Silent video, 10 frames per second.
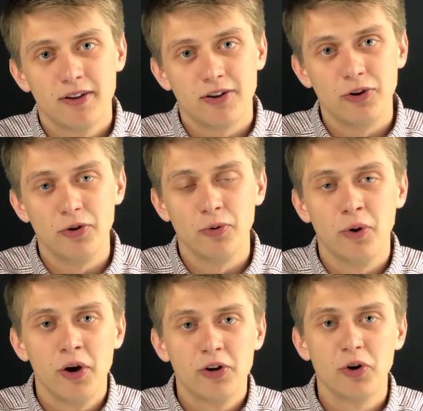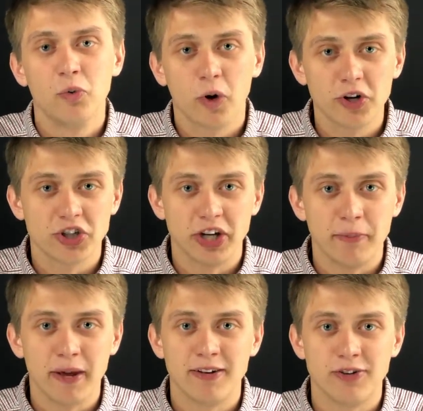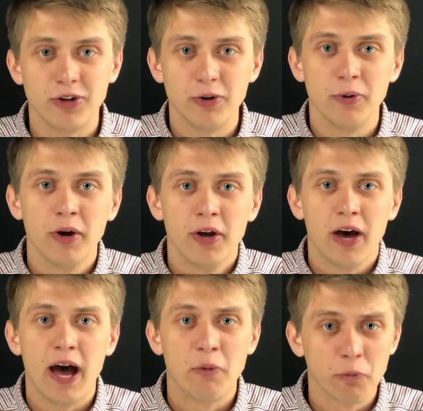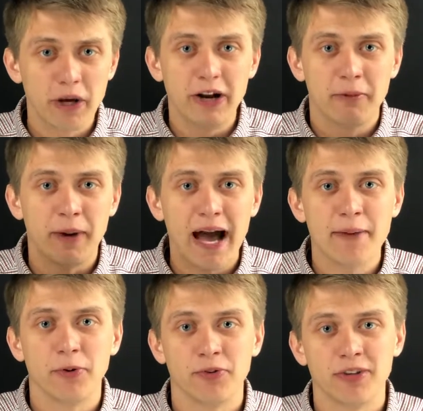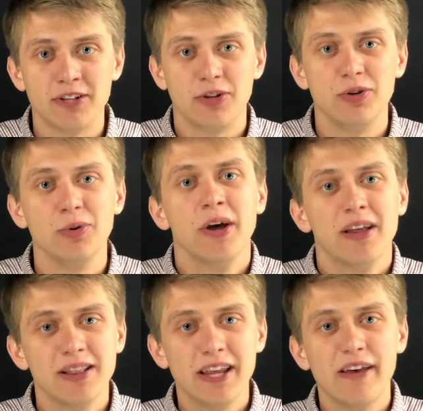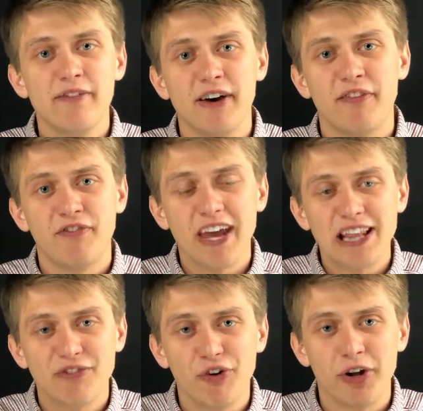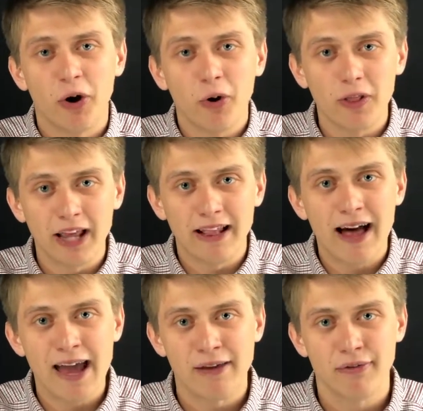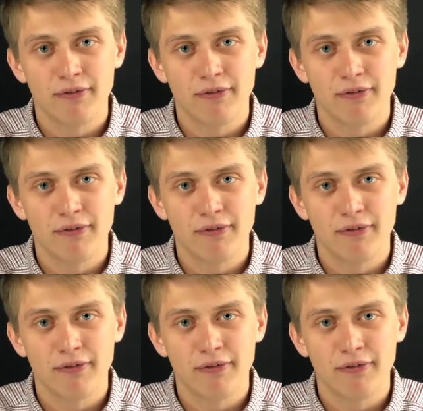to worship and to read our Bibles and to live a faithful and holy life.